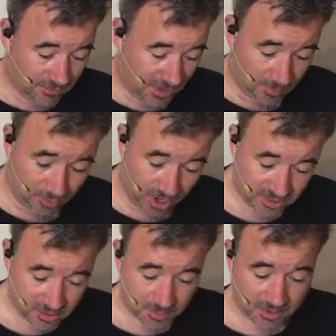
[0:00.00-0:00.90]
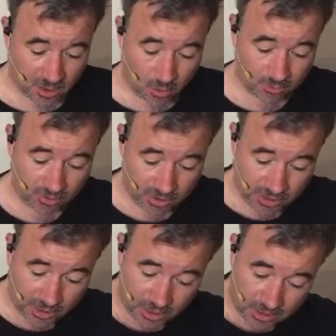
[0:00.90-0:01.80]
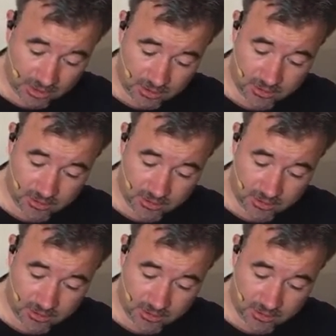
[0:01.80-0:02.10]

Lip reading: getting pressed has been going really good.